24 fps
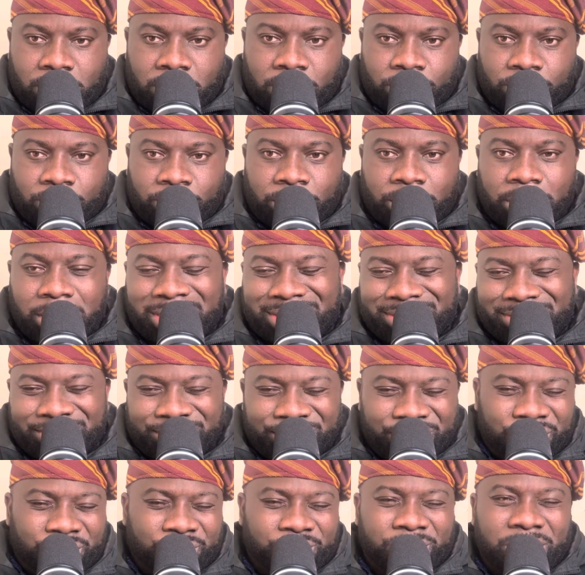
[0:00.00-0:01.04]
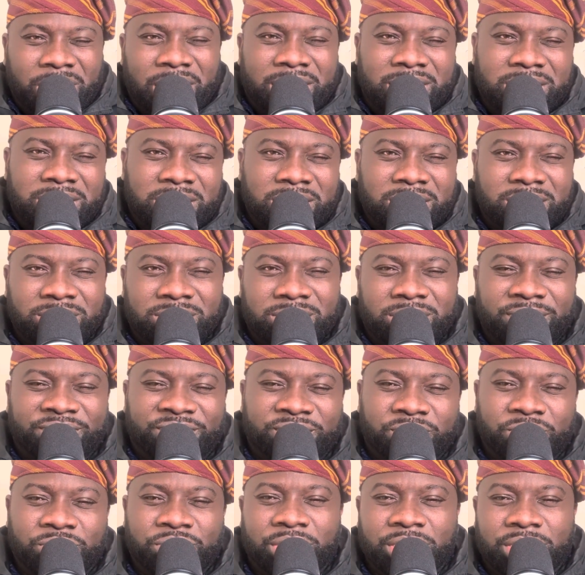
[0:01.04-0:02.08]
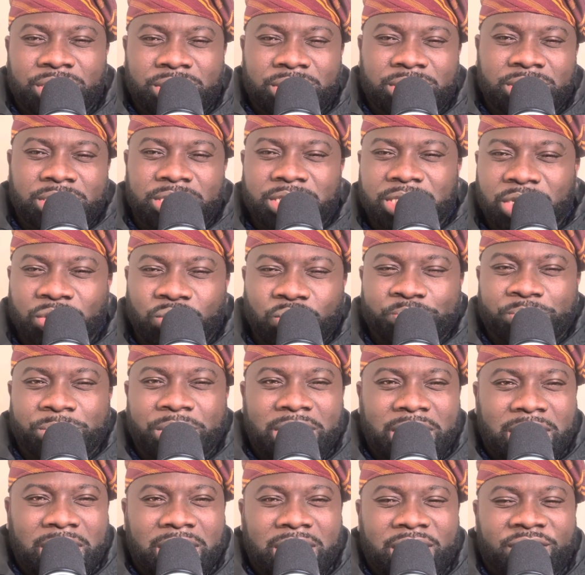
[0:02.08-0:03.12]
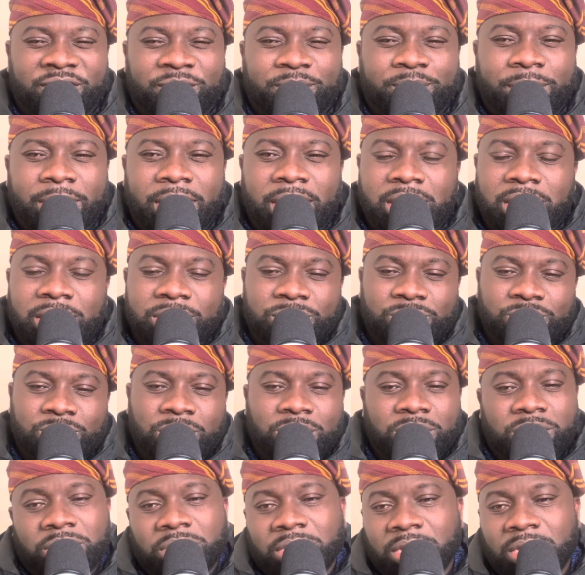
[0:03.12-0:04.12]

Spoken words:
We had a few changes. Zinchenko played at left back as well.